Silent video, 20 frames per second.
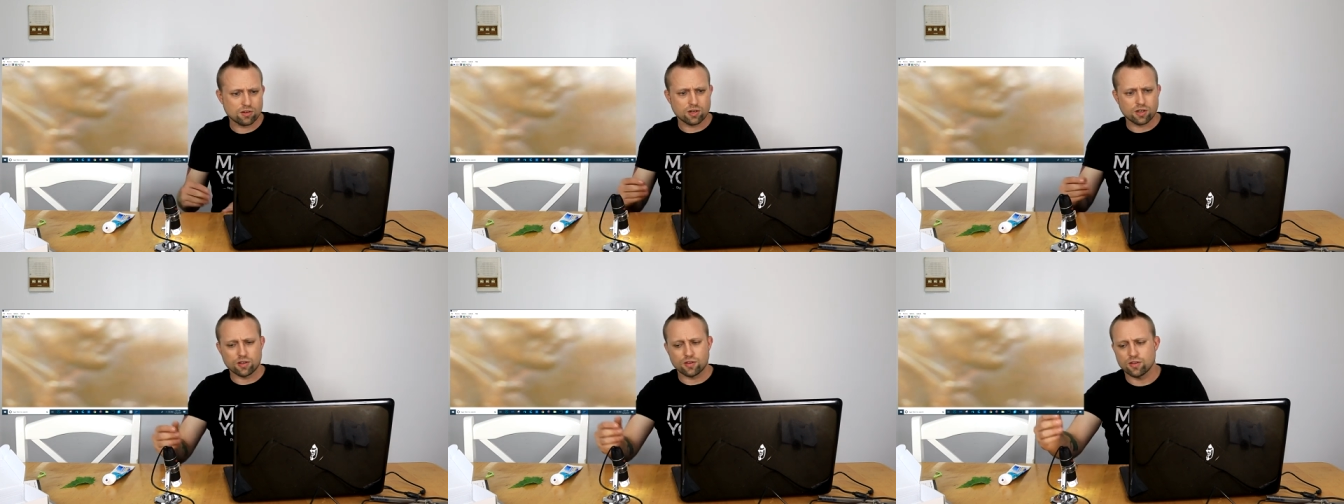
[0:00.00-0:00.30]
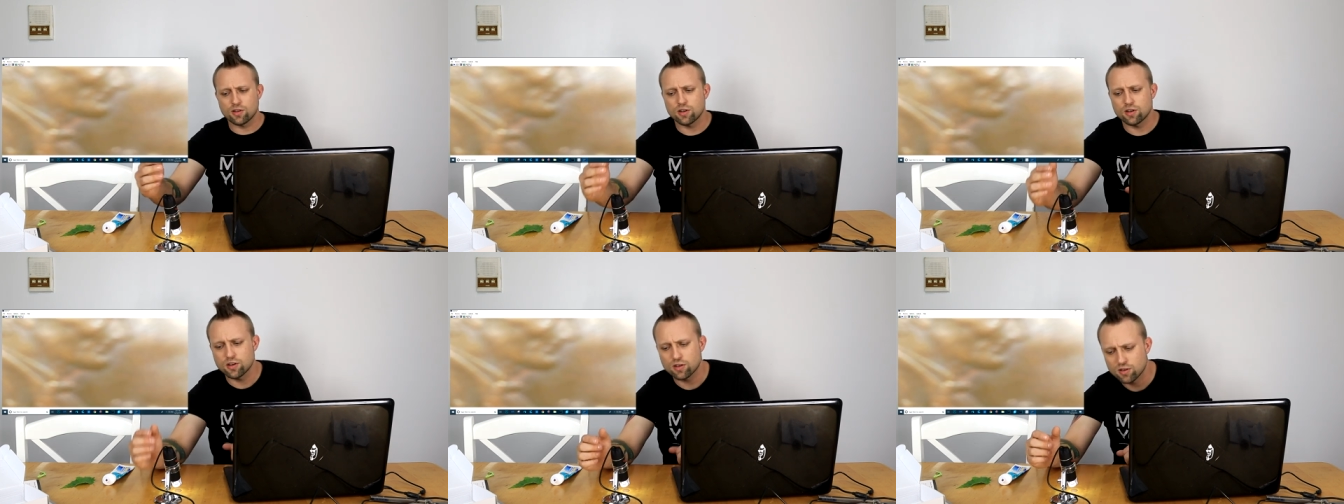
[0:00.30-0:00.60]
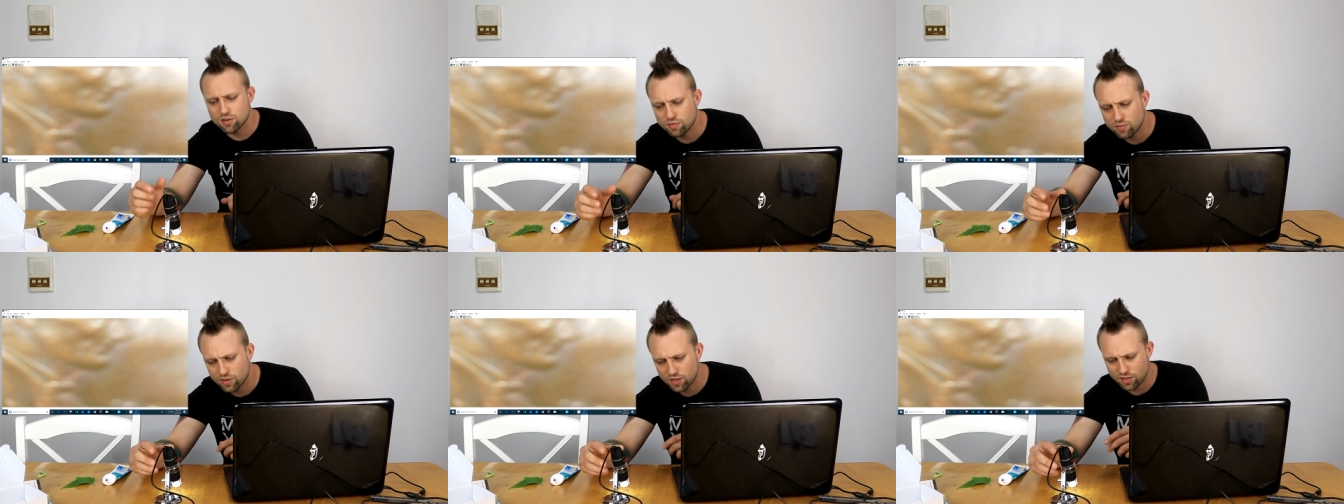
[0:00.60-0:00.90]
Okay, there
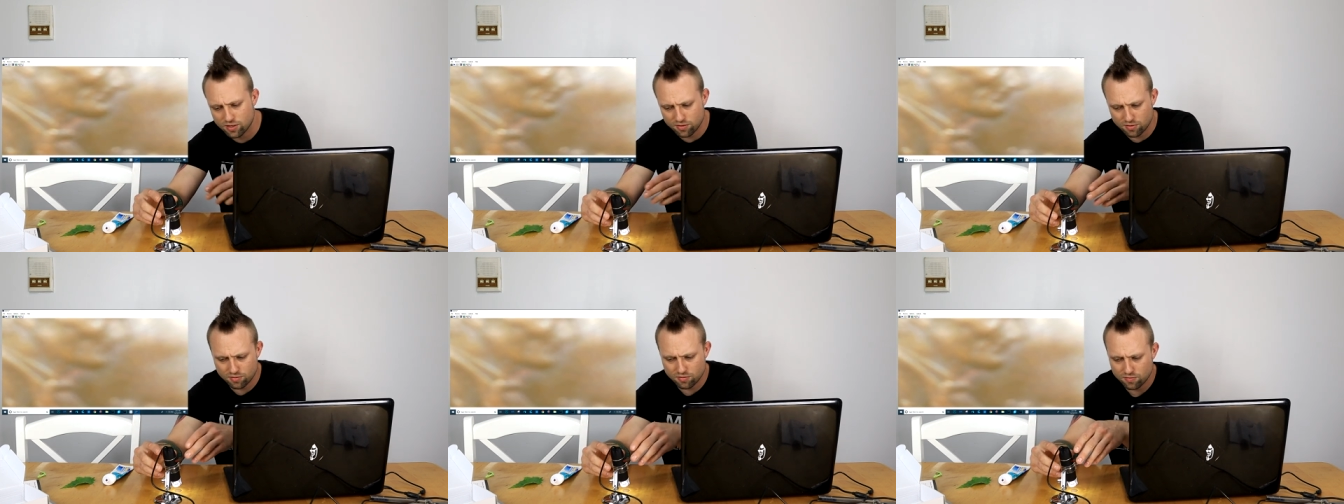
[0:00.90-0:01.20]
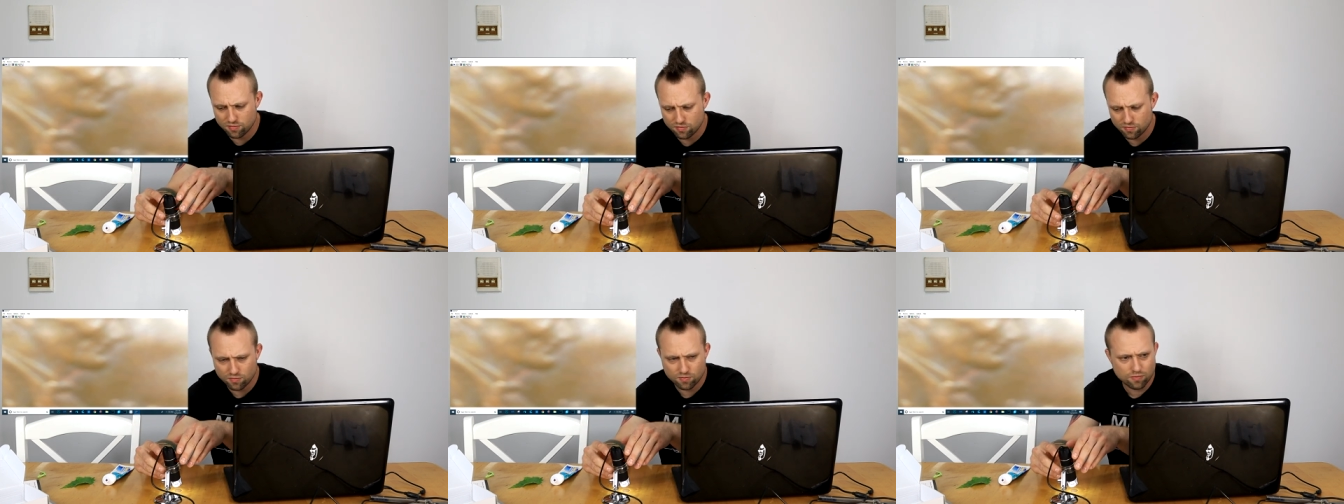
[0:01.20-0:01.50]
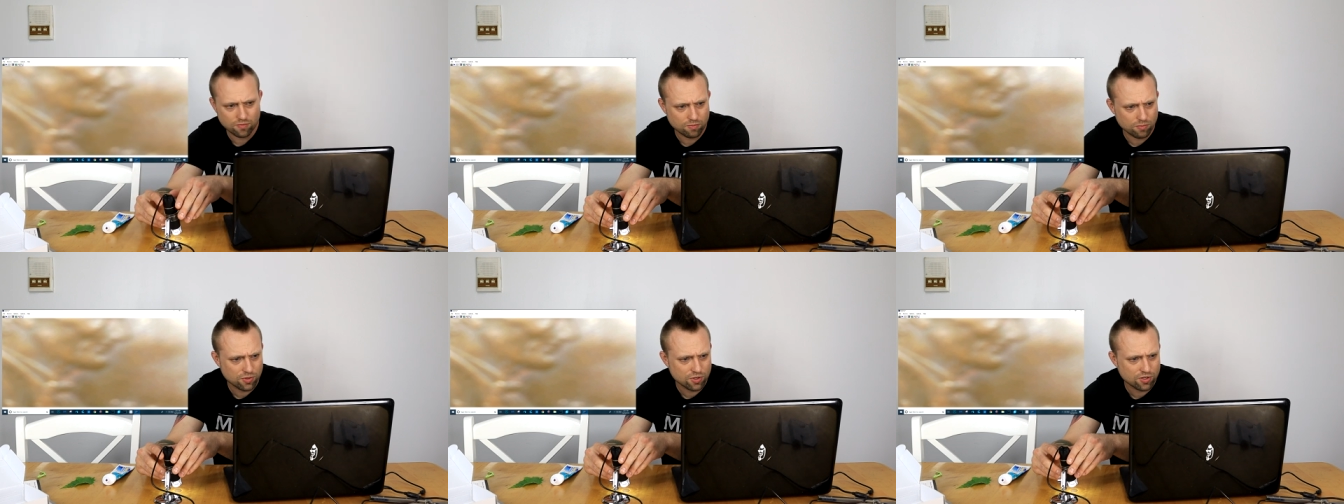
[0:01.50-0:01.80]
we got
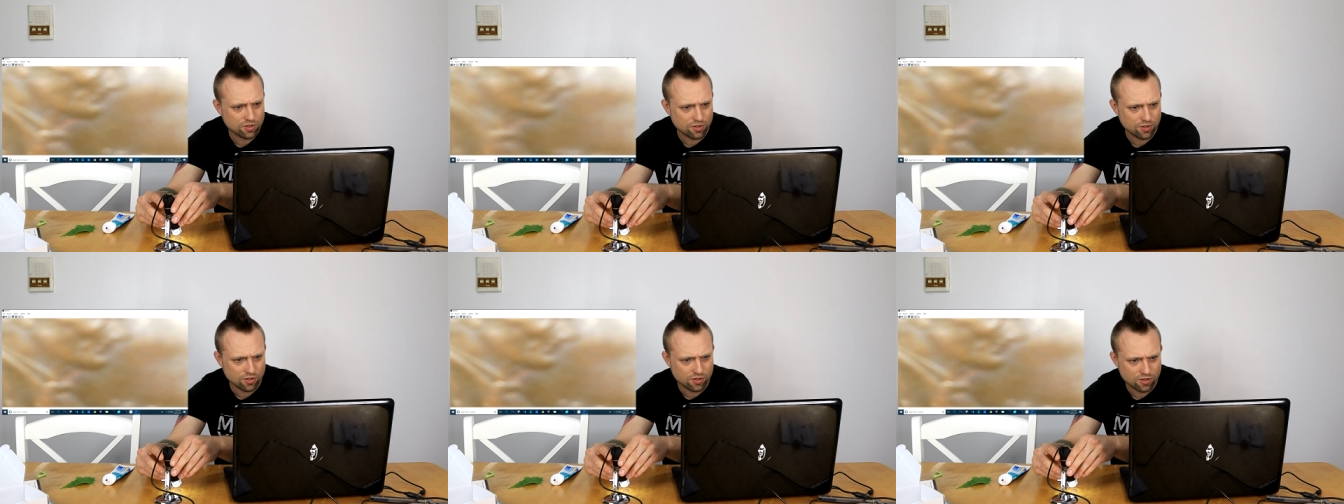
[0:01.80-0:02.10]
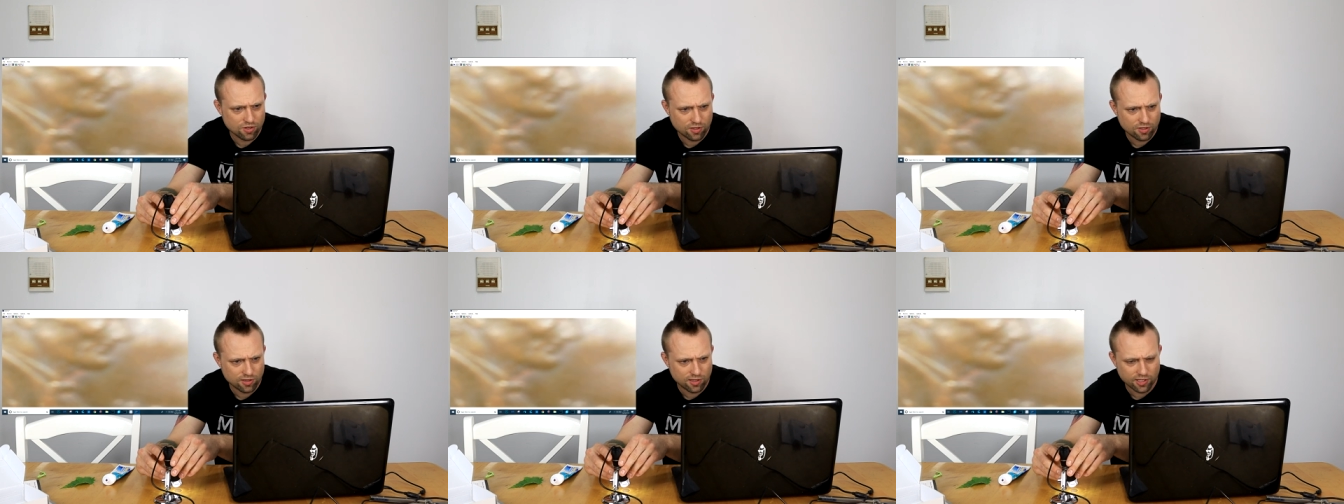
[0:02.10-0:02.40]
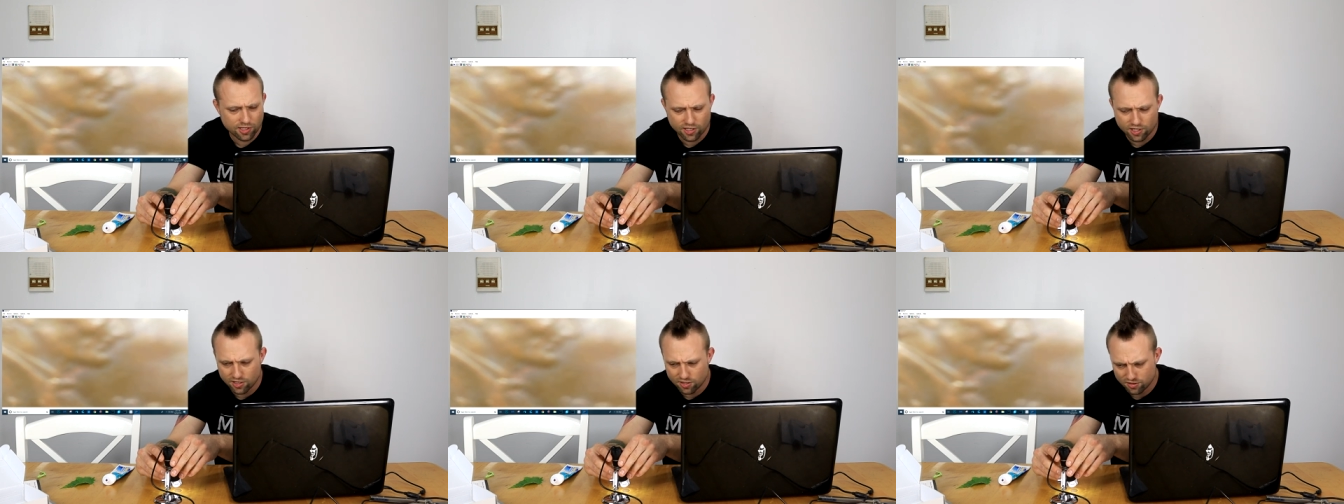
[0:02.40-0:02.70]
Mr.
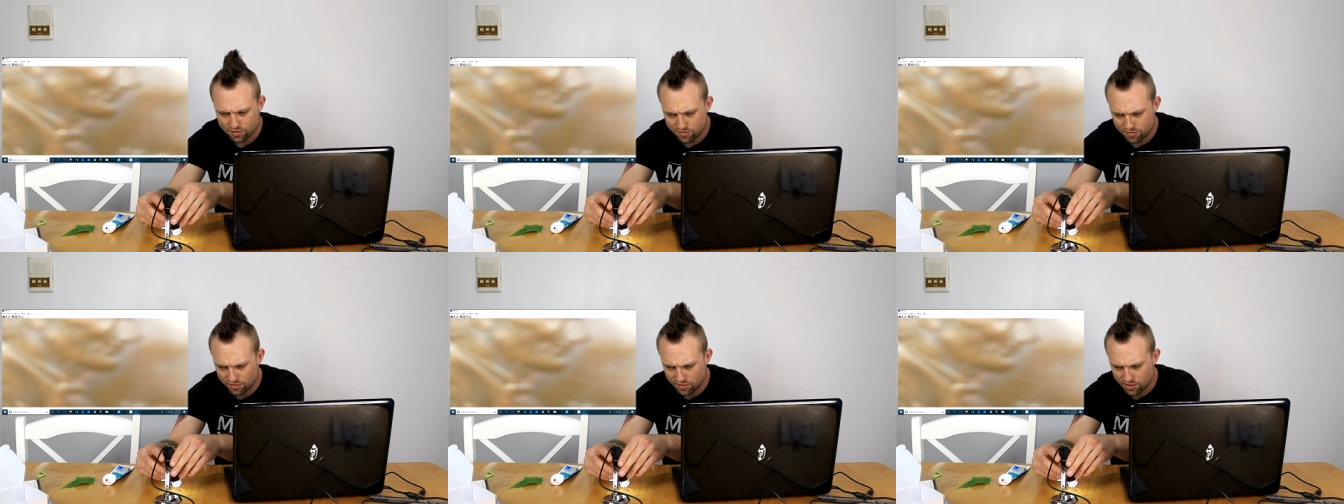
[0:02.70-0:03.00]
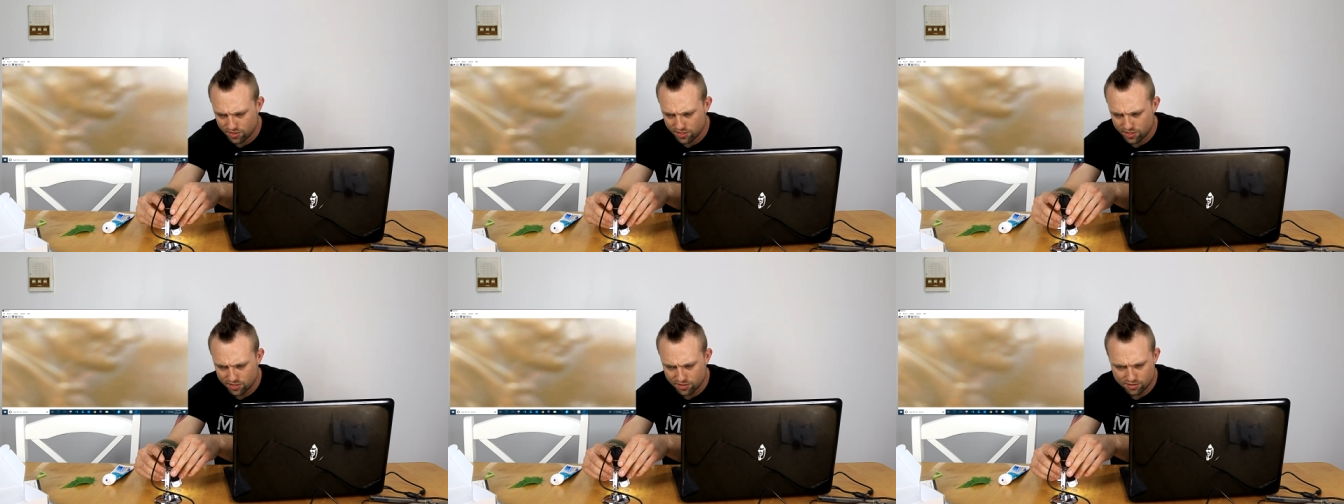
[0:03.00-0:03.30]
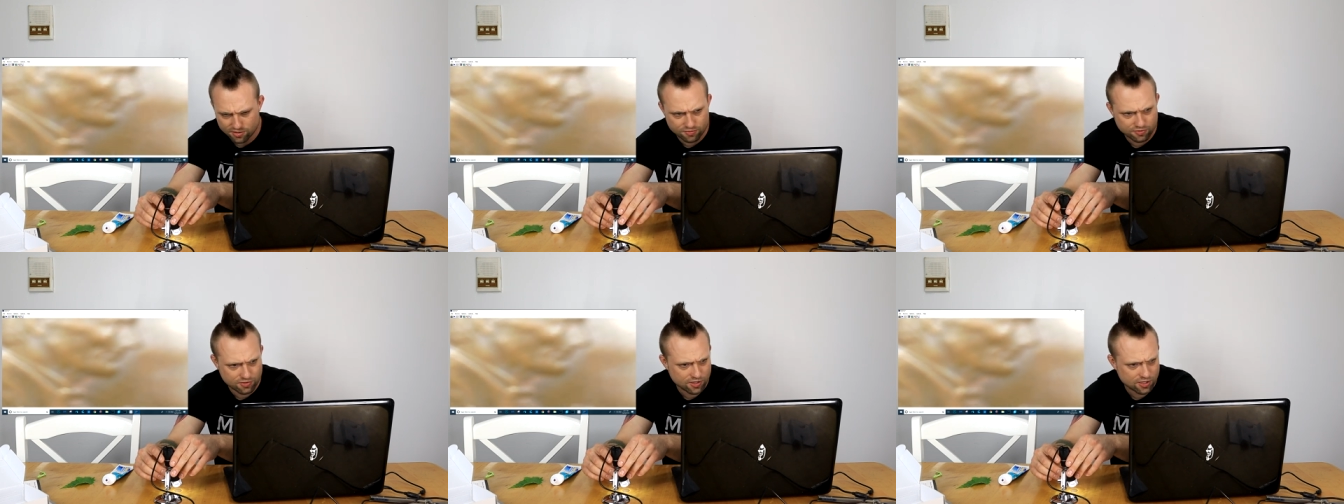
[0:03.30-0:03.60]
Lincoln's,
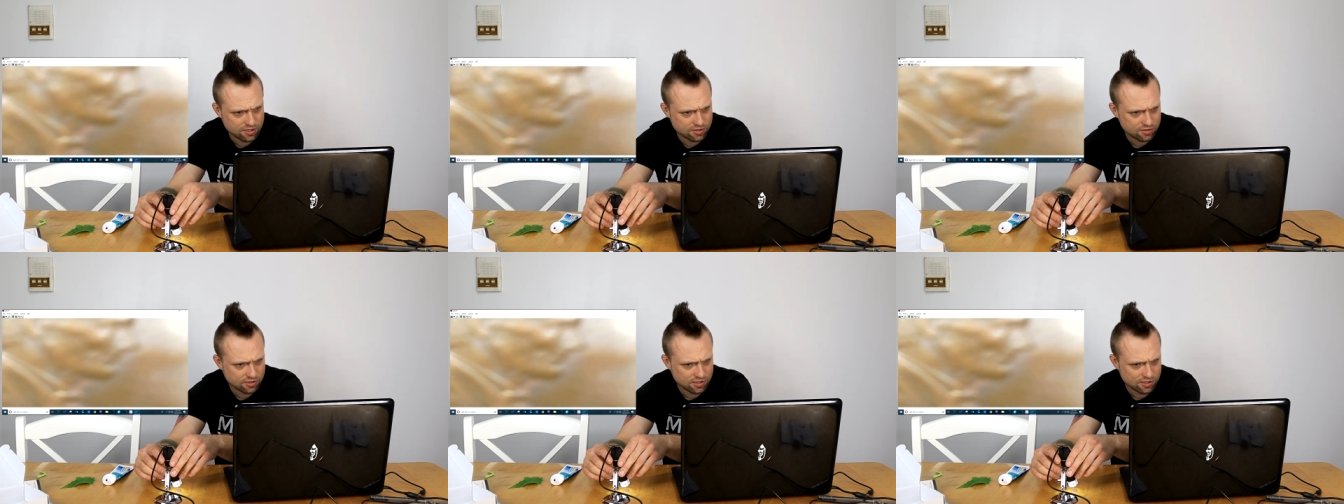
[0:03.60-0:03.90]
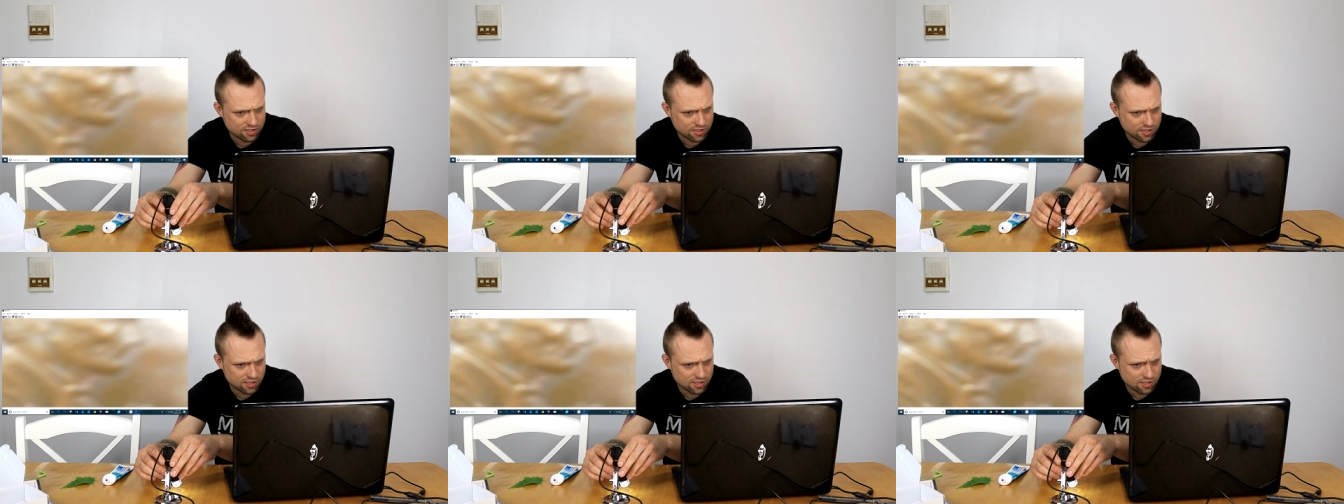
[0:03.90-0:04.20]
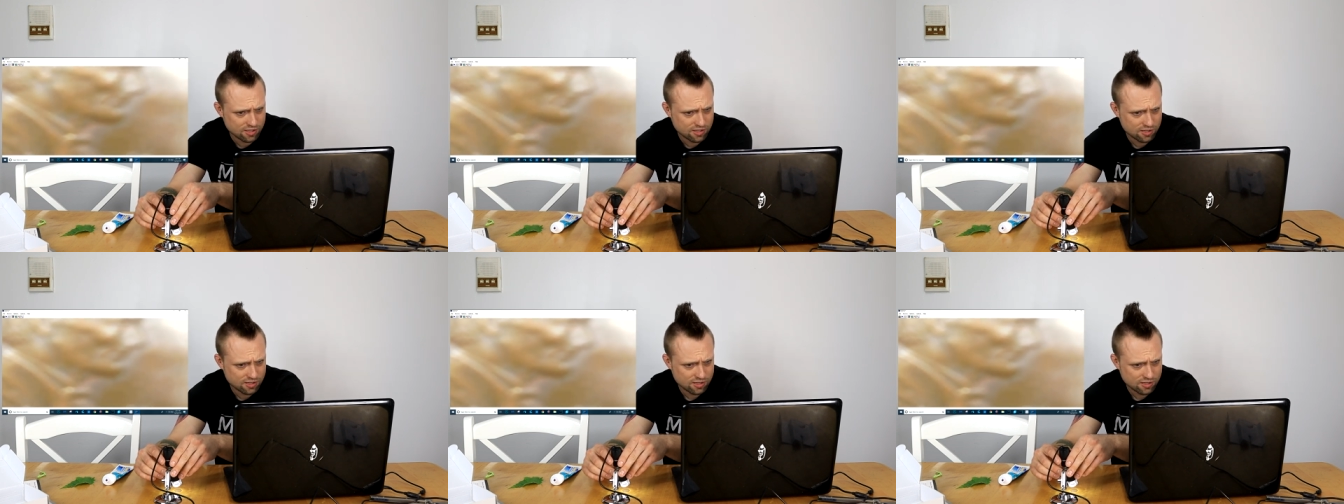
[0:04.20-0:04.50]
Lincoln's face right
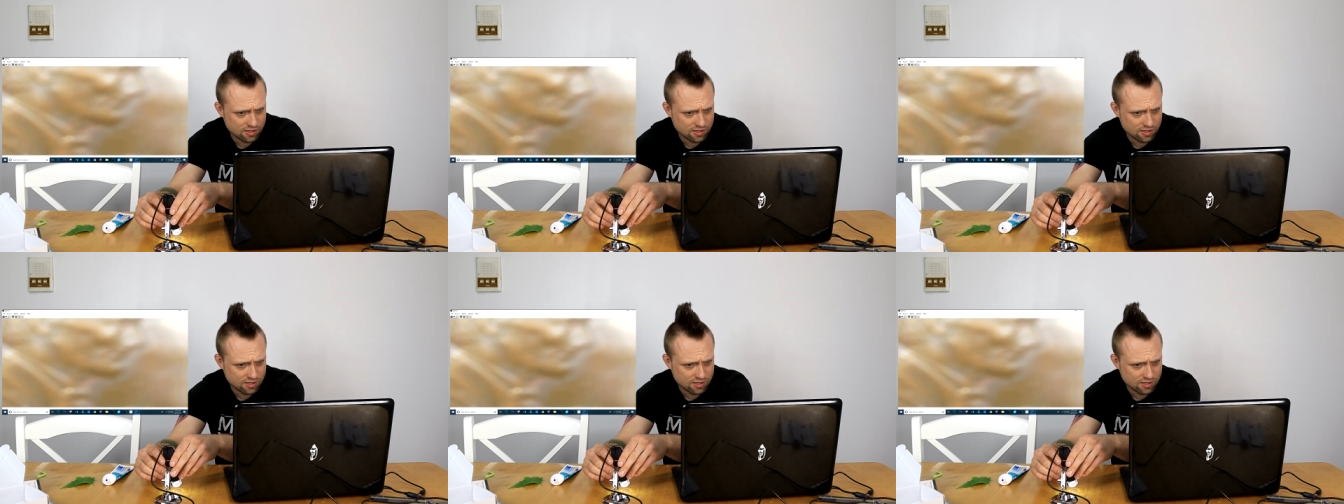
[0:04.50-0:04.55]
there.